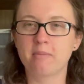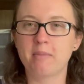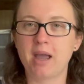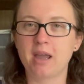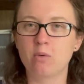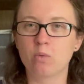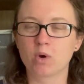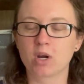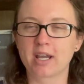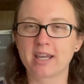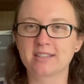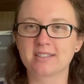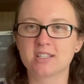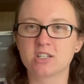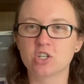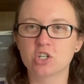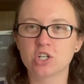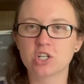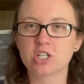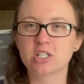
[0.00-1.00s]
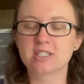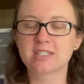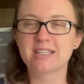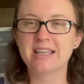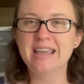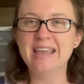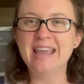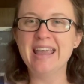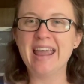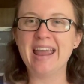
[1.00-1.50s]
I work as a nurse,
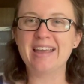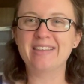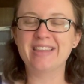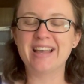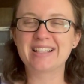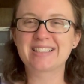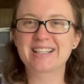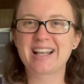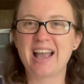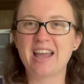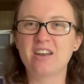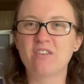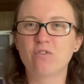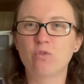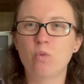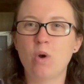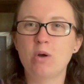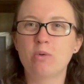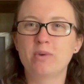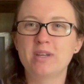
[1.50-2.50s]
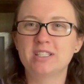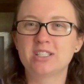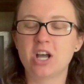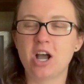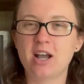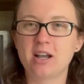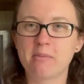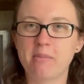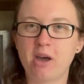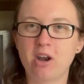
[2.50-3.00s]
and that's kind of what we
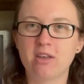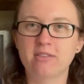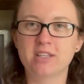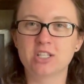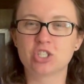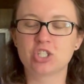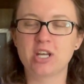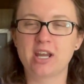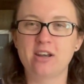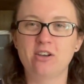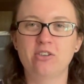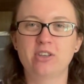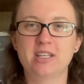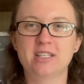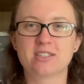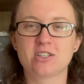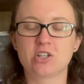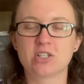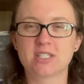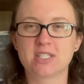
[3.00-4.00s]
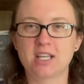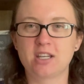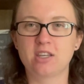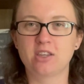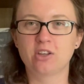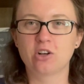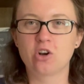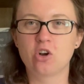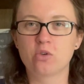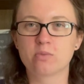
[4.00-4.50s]
talk about on this channel is our
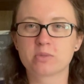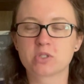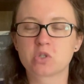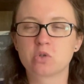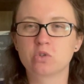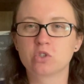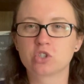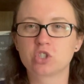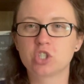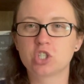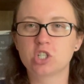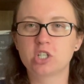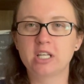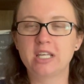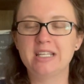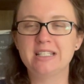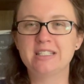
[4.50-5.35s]
secular homeschool journey,